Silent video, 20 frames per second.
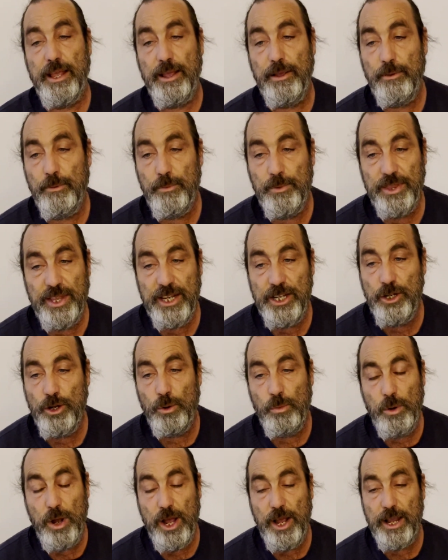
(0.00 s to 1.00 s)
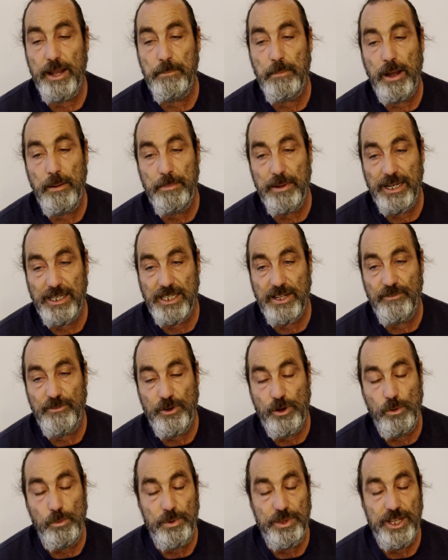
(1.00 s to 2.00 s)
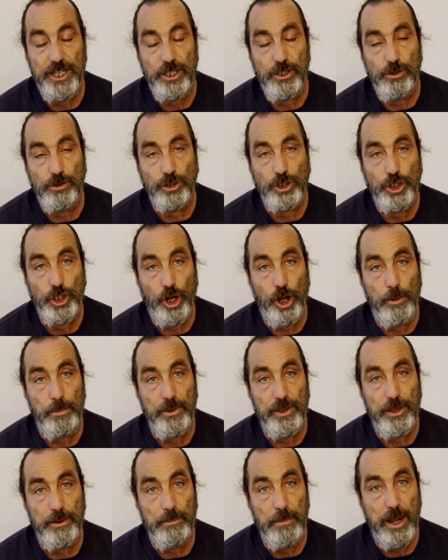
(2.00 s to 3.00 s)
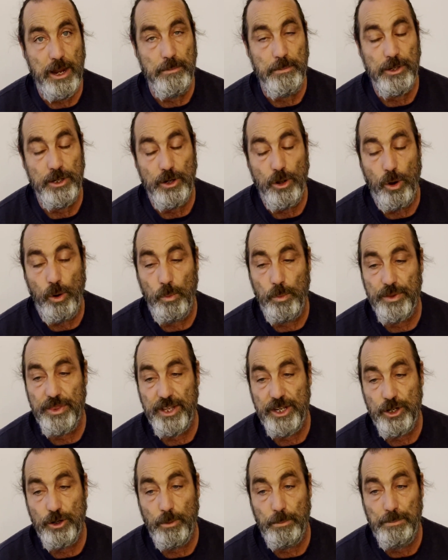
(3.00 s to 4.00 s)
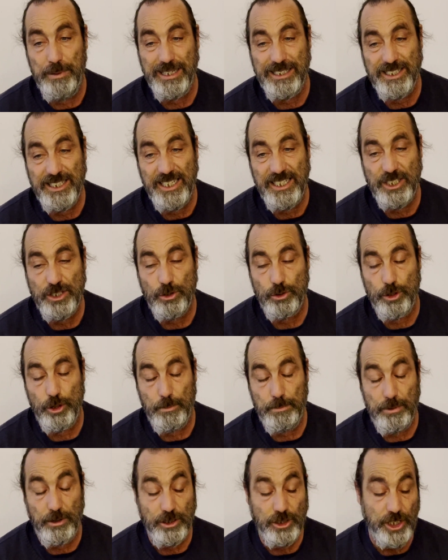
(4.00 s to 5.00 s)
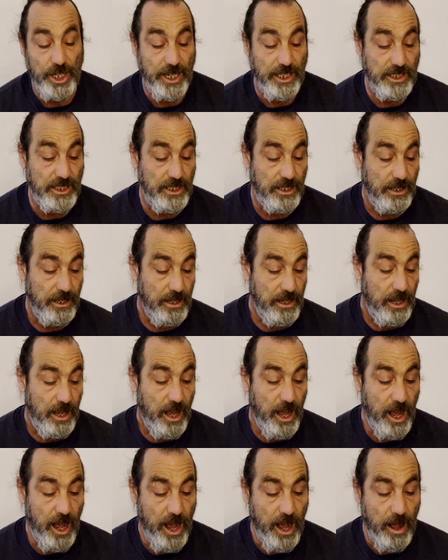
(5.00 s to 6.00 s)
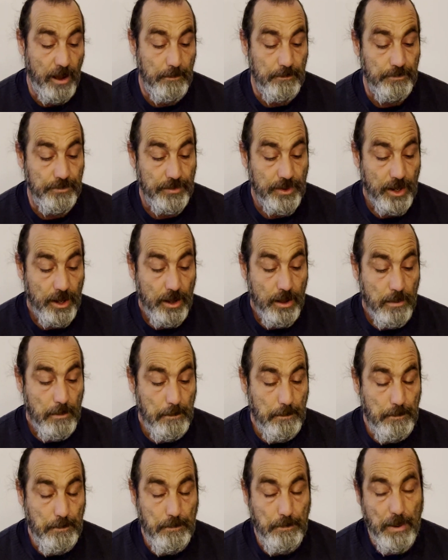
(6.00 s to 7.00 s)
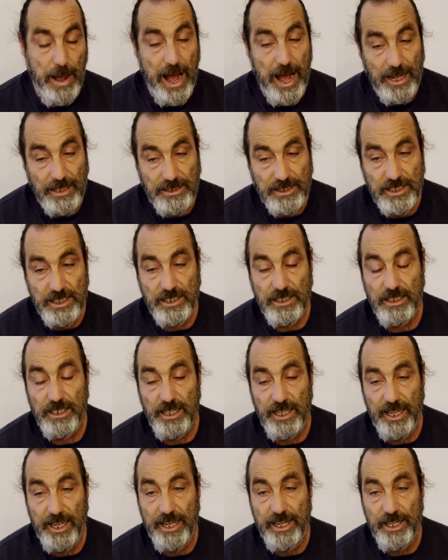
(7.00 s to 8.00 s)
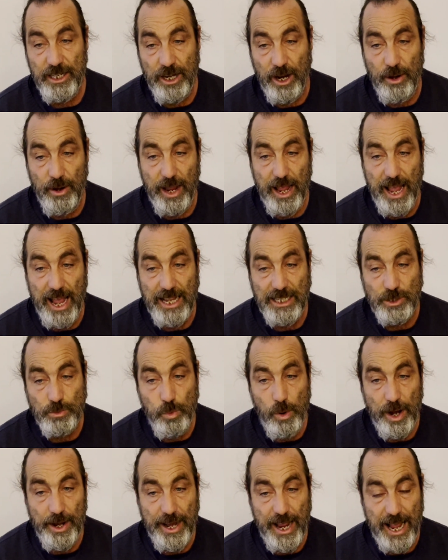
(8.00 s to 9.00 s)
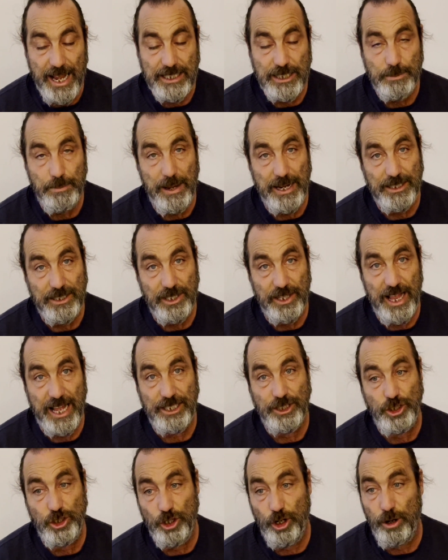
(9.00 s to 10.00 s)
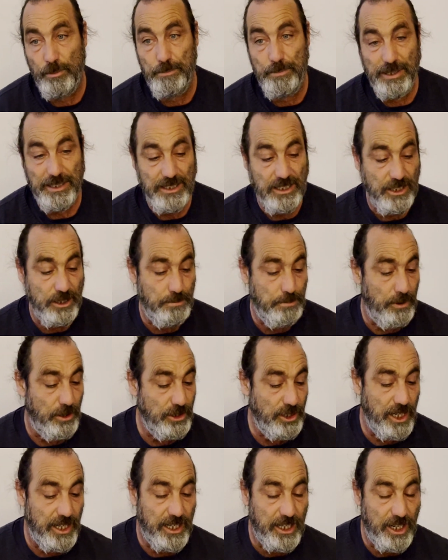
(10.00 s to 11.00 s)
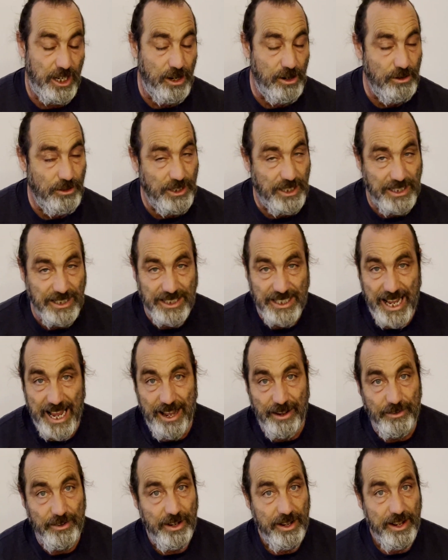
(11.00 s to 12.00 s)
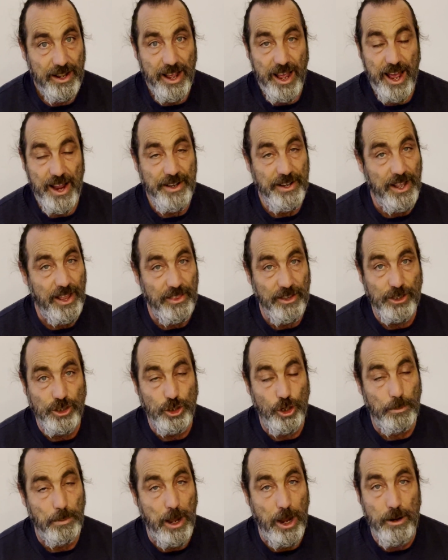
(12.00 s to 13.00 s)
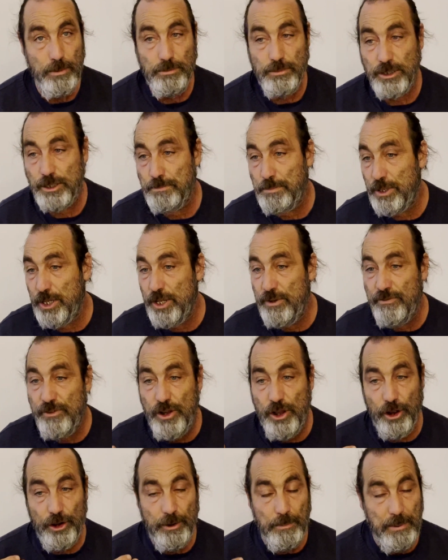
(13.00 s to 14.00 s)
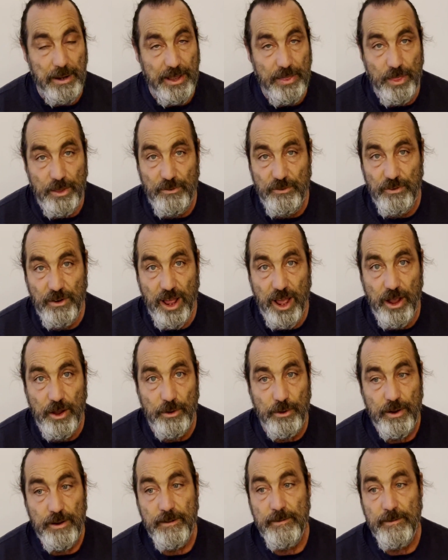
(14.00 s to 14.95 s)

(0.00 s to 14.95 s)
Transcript: Within your work, it might be a difficult within your job at the moment or within your business or your project. But as one aspect of that job, business, project closes down, another job opens. But you've got to be in the flow.